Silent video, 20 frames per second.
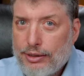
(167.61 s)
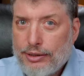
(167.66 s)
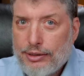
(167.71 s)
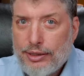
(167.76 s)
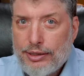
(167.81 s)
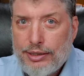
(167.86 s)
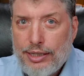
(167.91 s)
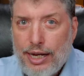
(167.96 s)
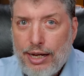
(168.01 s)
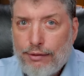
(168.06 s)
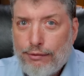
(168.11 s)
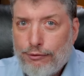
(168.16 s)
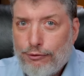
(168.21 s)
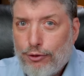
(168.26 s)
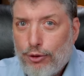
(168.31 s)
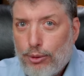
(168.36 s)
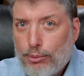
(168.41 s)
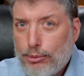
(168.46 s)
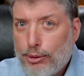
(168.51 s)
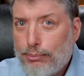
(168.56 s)
These are not
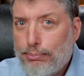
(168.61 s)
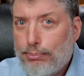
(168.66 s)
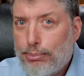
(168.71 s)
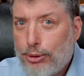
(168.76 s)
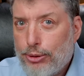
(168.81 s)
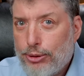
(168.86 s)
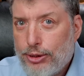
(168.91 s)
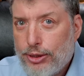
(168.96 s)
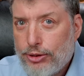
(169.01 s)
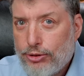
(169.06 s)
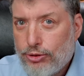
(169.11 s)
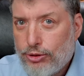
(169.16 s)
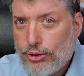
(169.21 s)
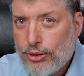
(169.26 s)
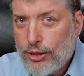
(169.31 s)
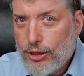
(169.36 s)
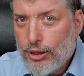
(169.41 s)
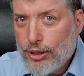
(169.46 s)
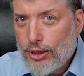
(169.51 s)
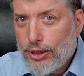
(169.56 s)
former Buddhists
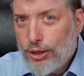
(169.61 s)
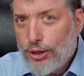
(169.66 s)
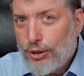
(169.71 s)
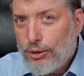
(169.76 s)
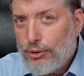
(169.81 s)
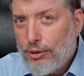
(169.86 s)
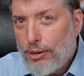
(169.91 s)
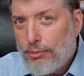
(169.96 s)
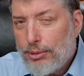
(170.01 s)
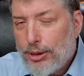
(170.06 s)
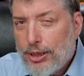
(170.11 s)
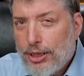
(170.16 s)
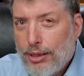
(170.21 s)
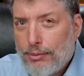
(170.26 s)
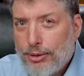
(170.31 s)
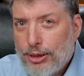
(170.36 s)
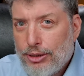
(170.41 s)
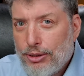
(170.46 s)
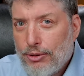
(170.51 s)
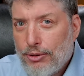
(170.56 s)
who are
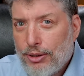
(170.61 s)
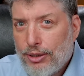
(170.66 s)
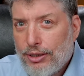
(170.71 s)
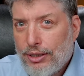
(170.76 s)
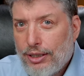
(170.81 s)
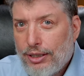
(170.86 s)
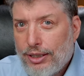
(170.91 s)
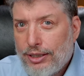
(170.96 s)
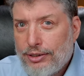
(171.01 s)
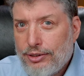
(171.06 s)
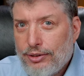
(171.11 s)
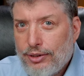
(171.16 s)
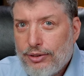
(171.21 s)
becoming Noahides.